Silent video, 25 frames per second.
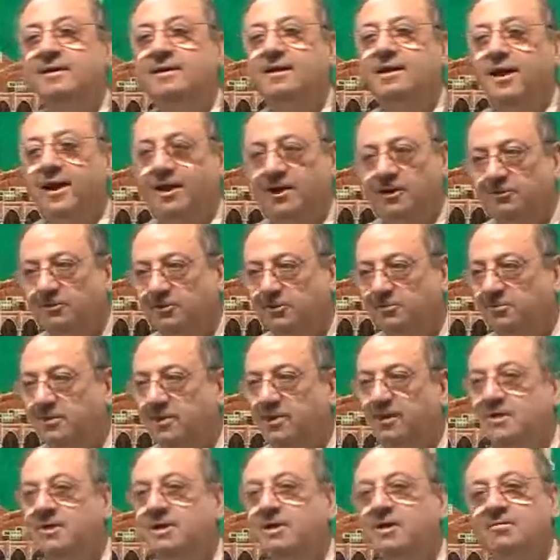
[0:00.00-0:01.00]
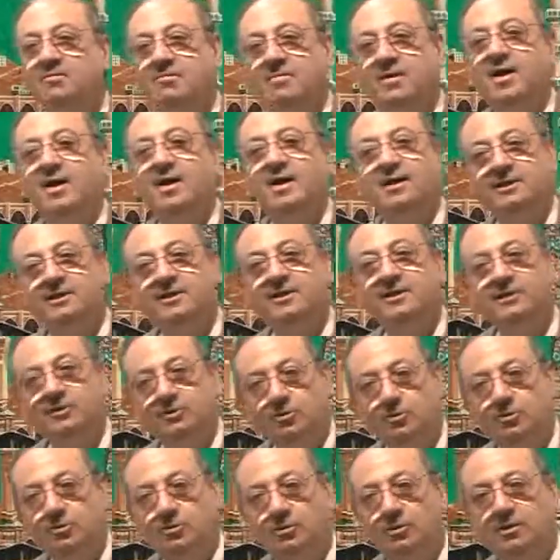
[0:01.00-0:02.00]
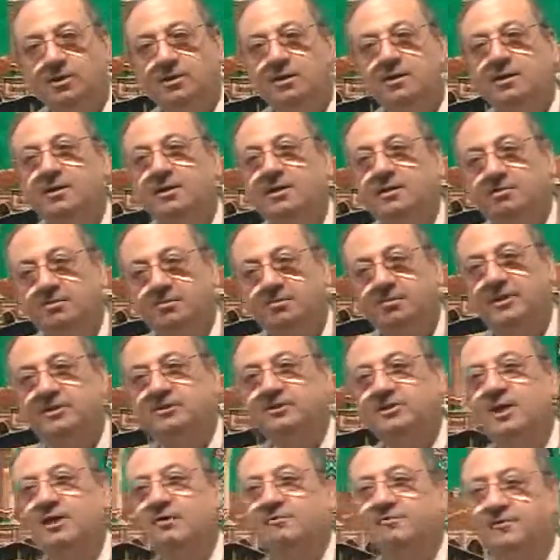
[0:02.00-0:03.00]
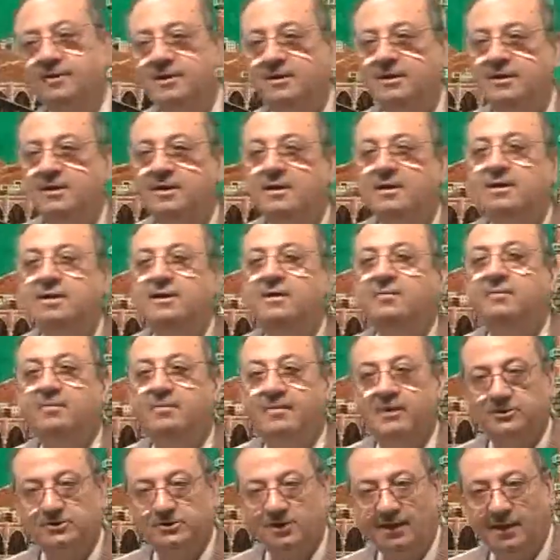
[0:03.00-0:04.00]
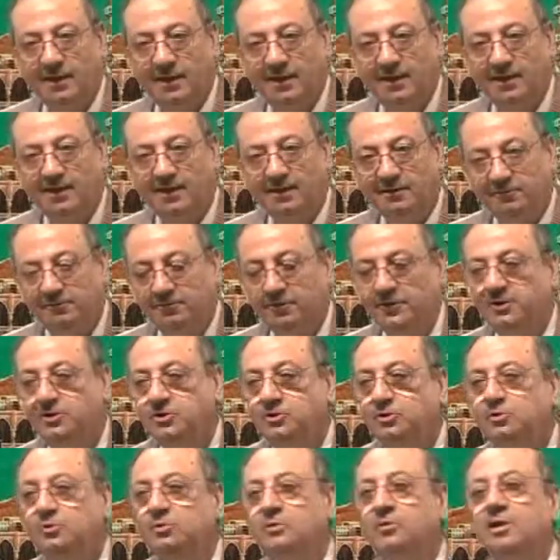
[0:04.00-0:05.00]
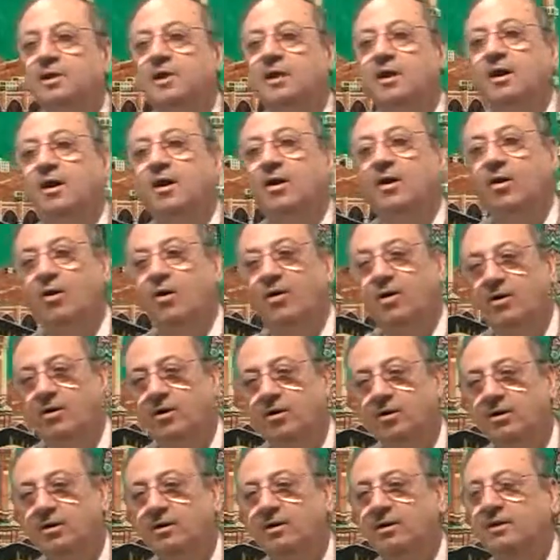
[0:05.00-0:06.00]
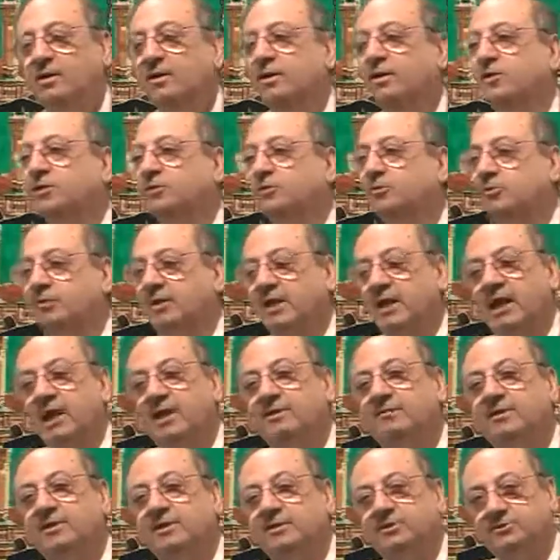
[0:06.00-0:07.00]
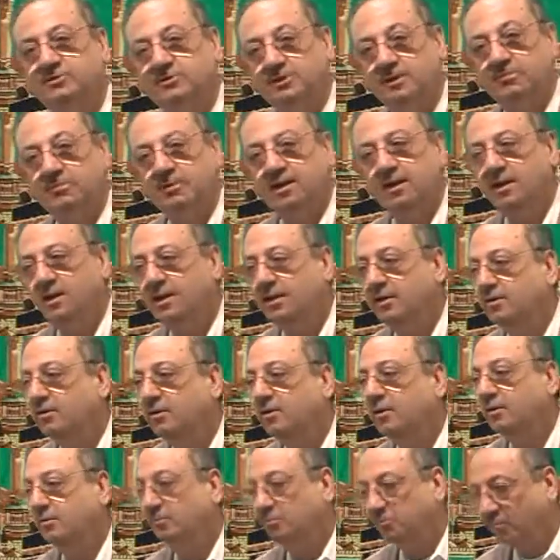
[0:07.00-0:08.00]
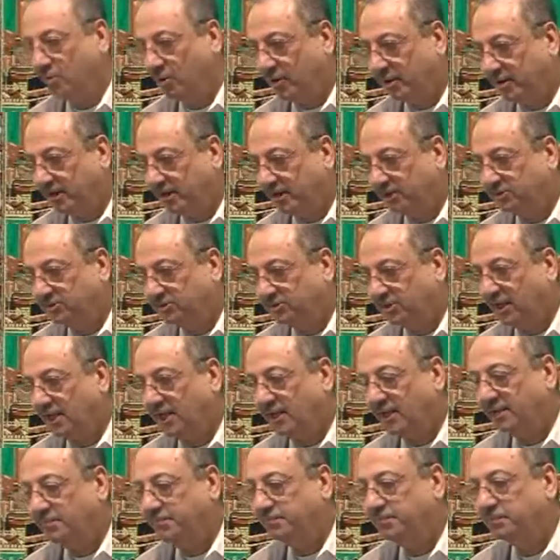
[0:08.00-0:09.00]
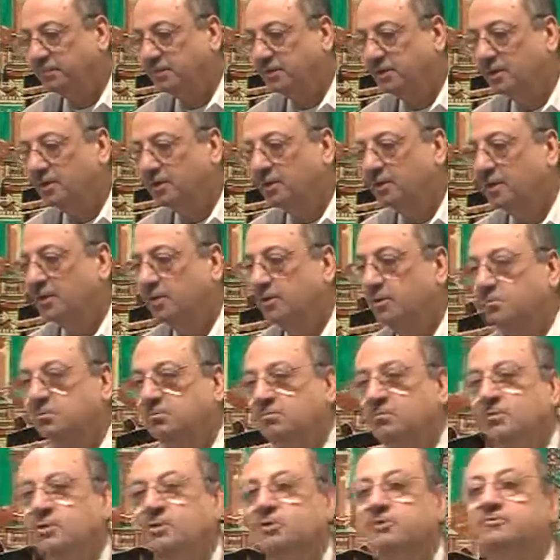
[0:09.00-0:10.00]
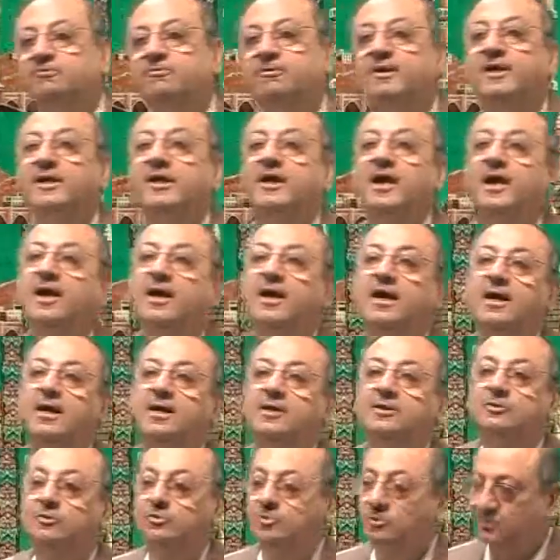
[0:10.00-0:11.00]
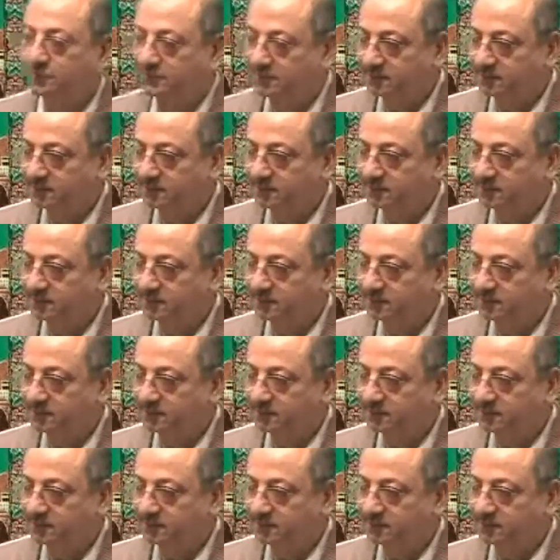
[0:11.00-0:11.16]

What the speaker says: Are you with me? Ma'aniyu. Mashafin, Mashafiyu. Or you can have a Jama, Muannas Salim, Mushfayatun.